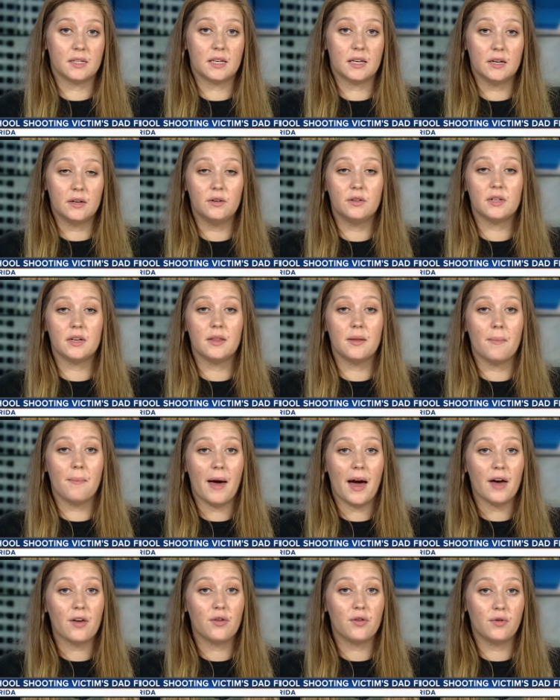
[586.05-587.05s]
killed in the
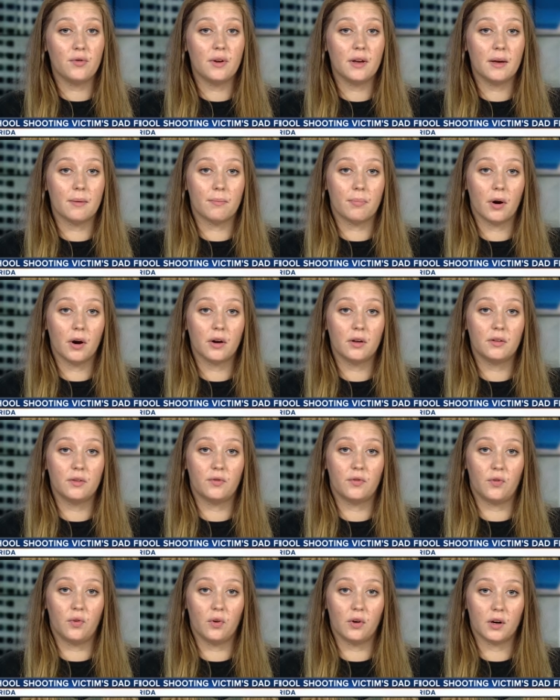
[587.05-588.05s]
mass shooting in
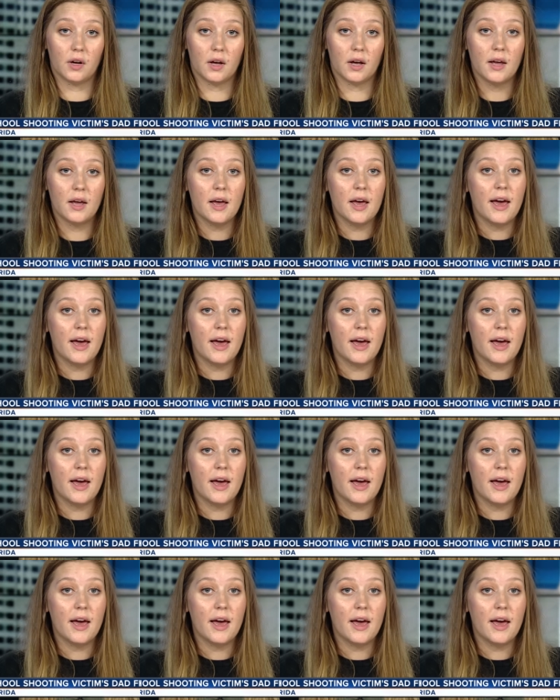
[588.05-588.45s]
Parkland, Florida,